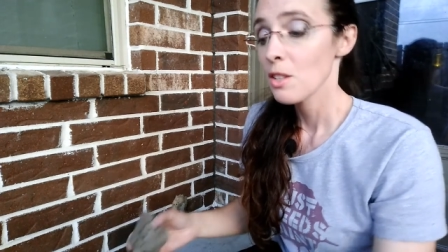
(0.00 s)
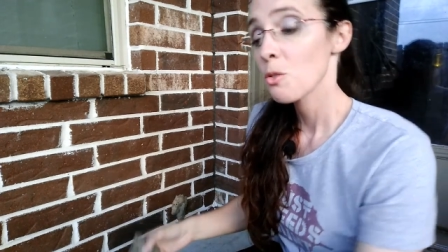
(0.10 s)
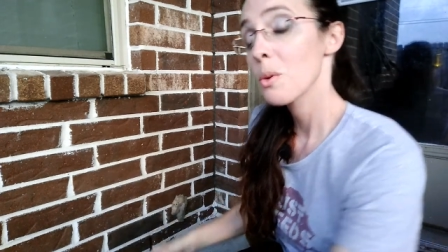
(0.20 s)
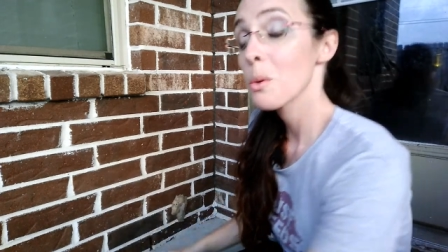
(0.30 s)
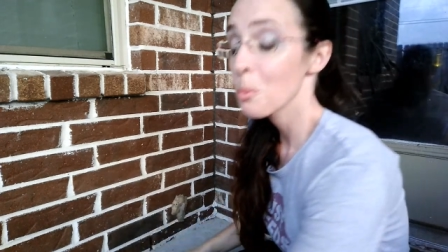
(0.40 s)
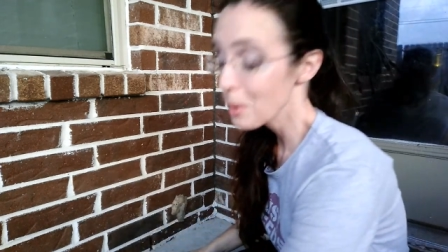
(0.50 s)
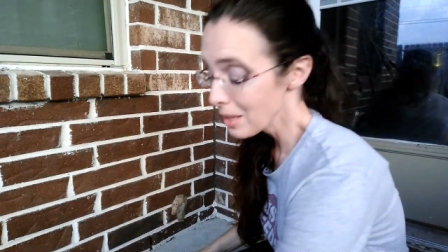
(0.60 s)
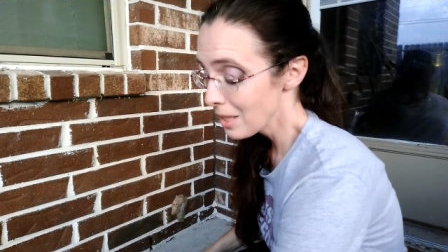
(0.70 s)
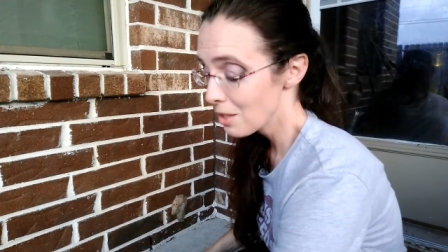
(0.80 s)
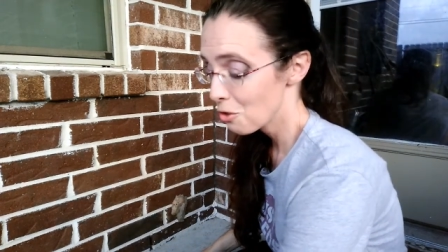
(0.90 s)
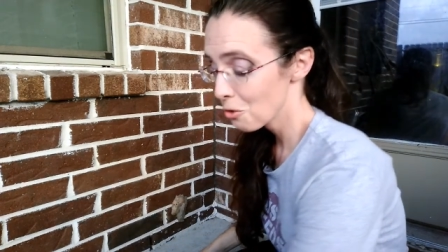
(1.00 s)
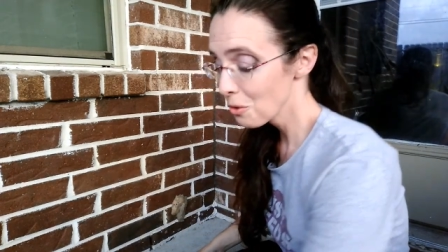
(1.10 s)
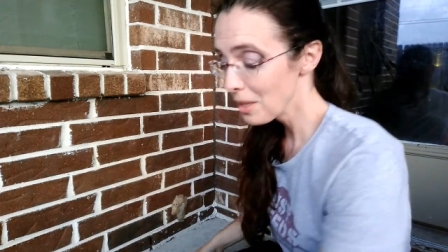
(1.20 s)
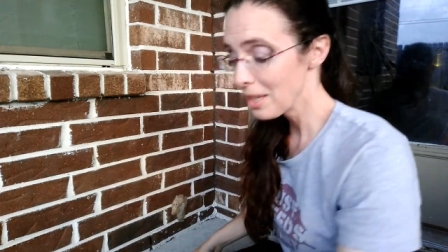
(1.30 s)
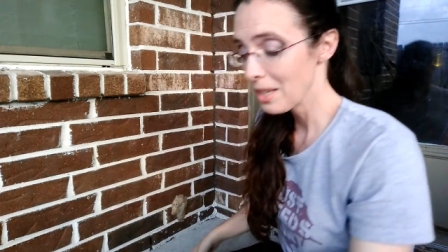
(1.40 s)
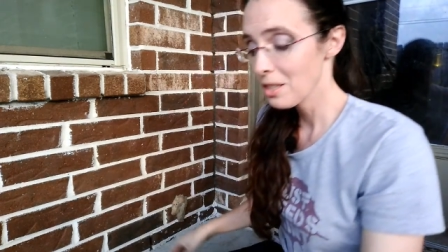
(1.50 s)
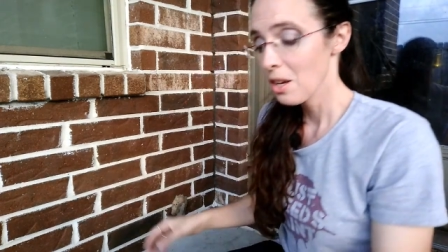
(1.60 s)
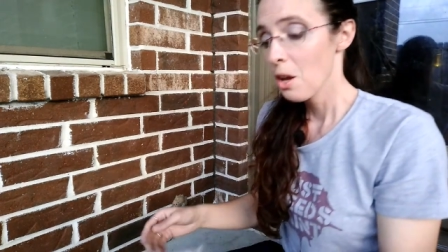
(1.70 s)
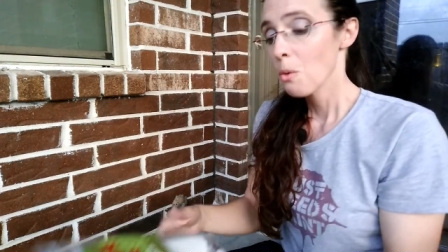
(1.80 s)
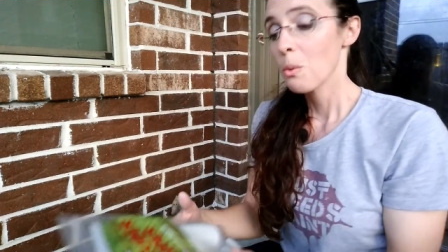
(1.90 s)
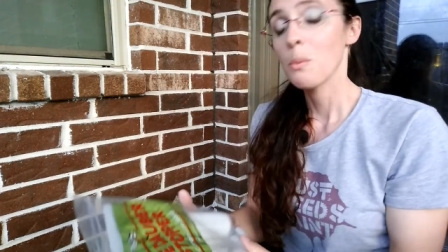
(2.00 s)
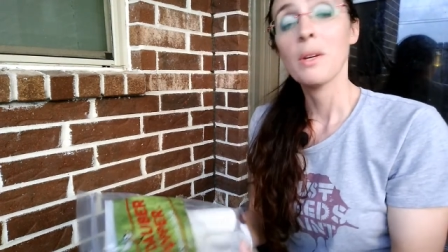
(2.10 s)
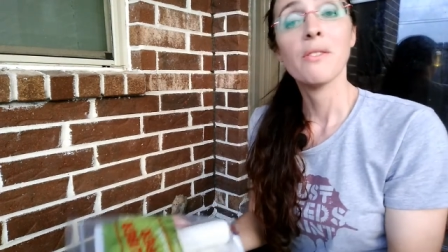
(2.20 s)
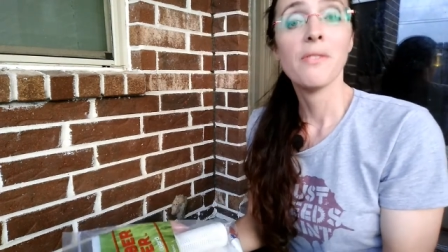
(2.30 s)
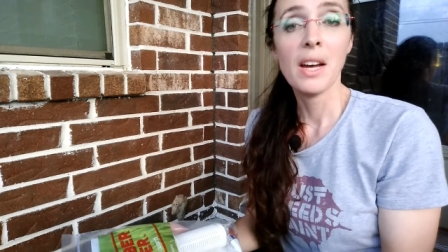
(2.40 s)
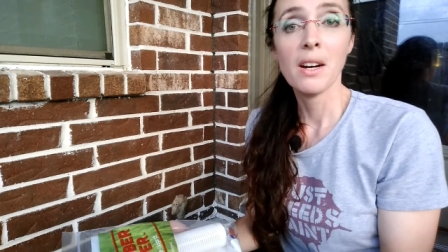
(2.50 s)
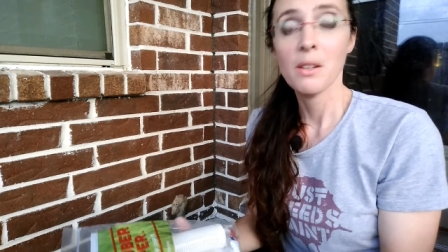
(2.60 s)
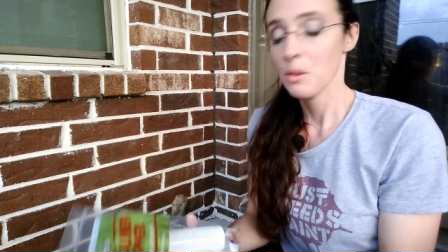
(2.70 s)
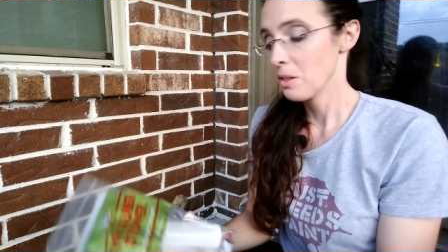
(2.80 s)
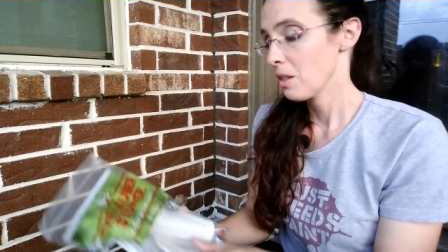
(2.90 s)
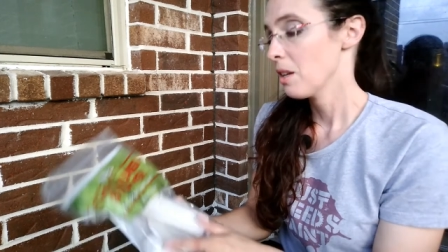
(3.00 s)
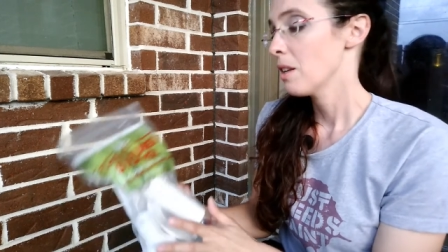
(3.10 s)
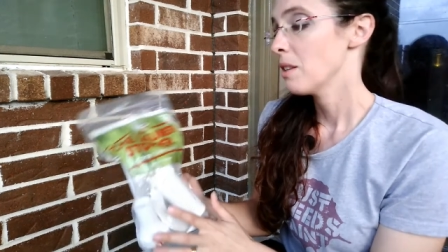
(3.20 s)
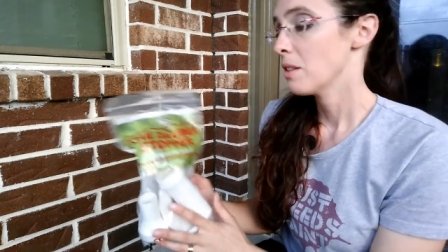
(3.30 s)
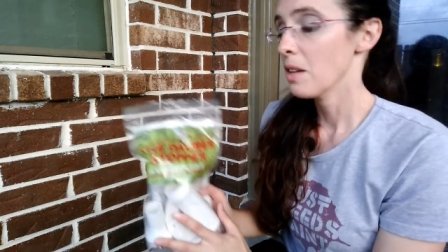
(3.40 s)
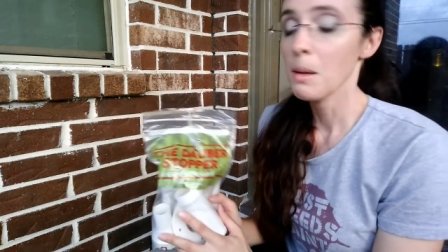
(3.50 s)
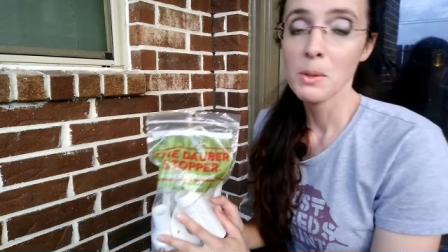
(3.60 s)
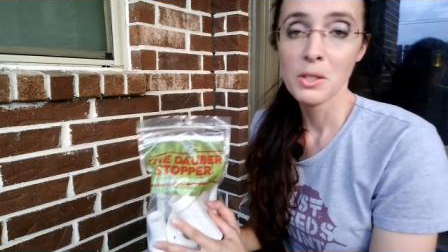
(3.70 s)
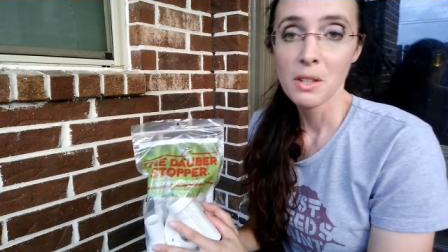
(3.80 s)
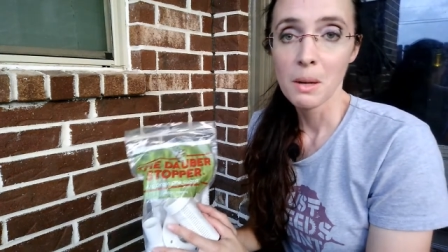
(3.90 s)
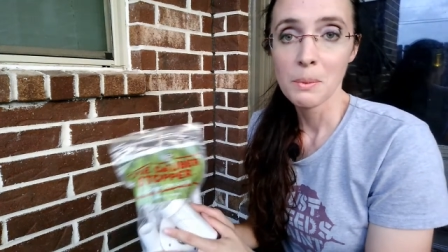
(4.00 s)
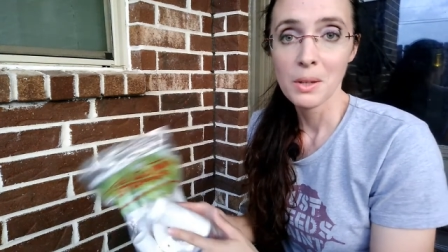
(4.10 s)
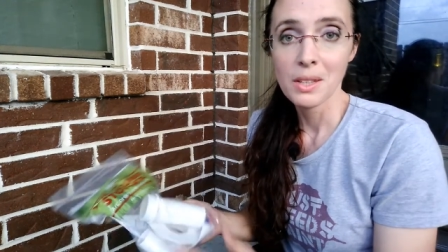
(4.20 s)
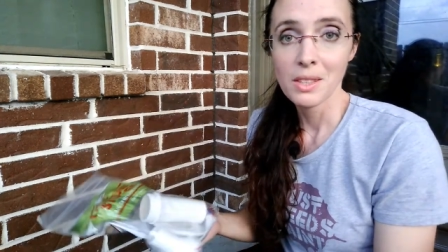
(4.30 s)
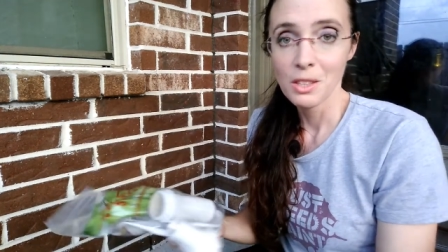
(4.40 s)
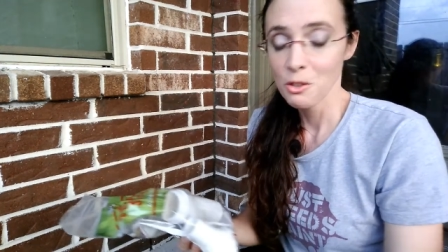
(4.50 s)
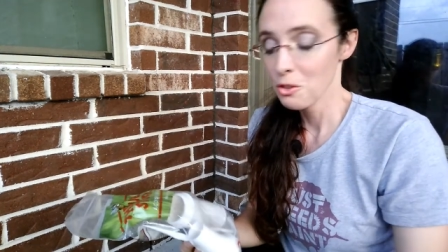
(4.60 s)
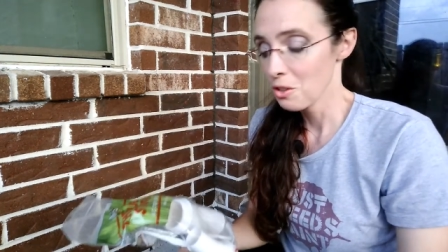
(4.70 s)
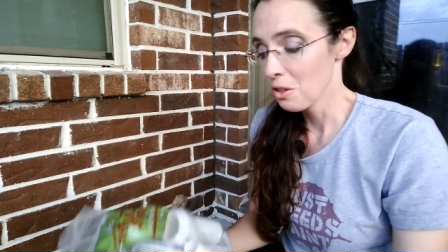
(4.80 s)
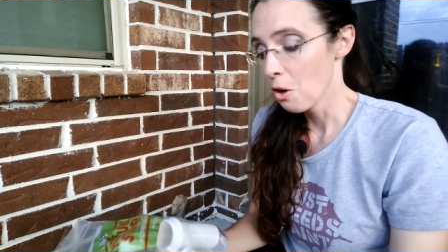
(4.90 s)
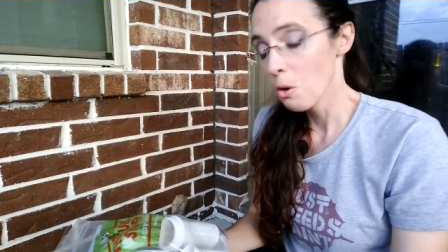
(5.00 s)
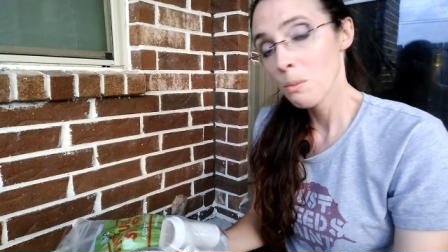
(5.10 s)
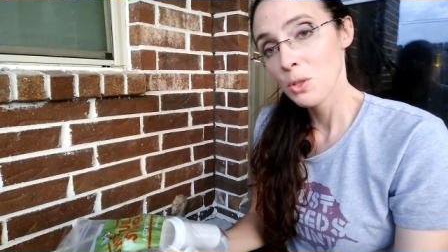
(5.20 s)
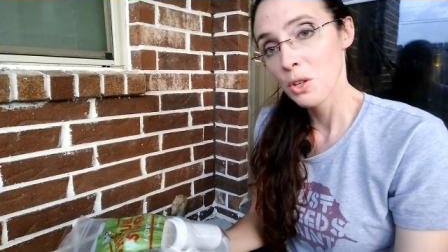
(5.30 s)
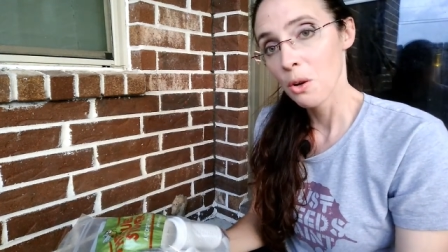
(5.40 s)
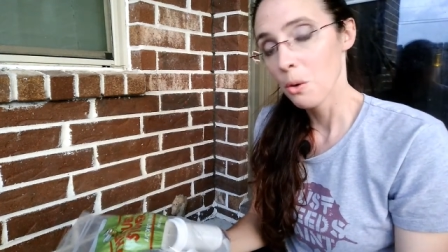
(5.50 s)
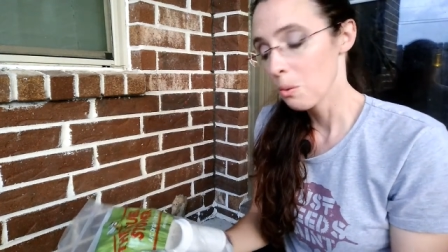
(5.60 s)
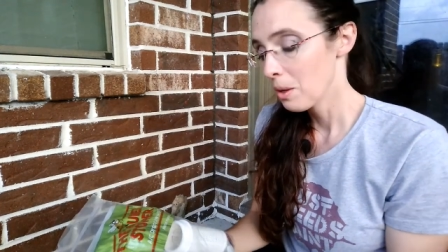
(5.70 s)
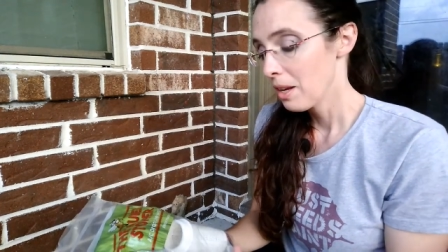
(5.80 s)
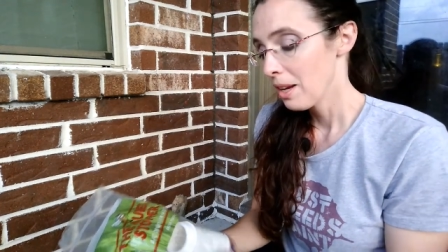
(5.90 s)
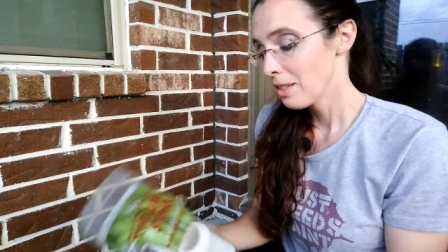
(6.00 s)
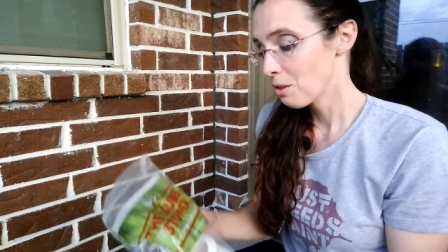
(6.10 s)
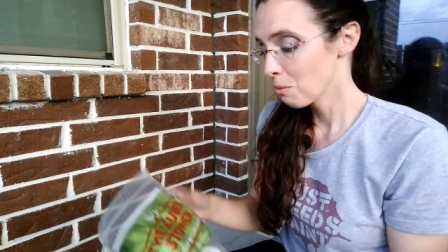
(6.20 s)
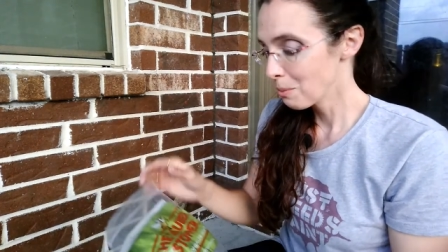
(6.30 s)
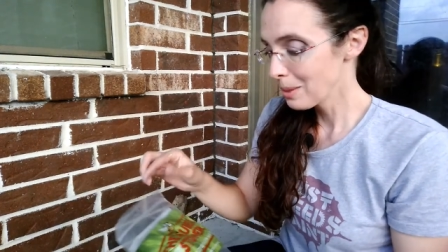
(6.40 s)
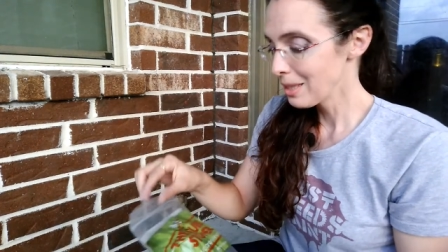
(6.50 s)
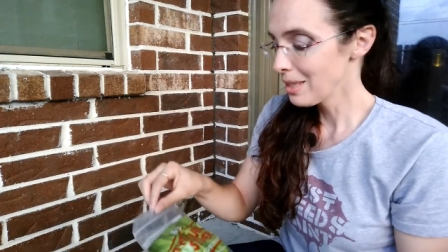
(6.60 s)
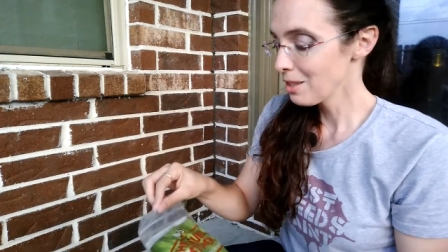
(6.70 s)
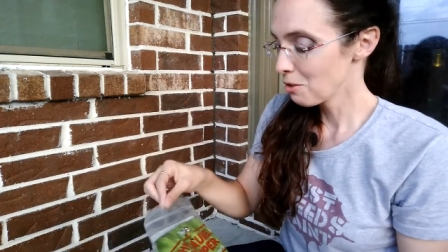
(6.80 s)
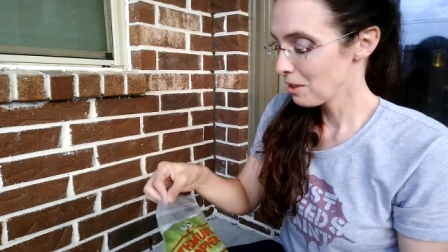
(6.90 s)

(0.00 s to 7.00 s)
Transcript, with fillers: So we were really intrigued when we found the Dauber Stopper at the Houston Home Show. It's a really